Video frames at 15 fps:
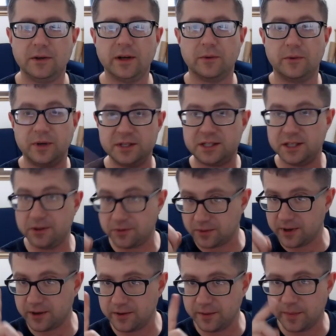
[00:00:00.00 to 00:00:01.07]
get one secret
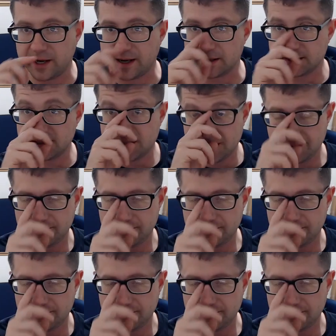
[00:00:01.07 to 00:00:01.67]
rare in the box.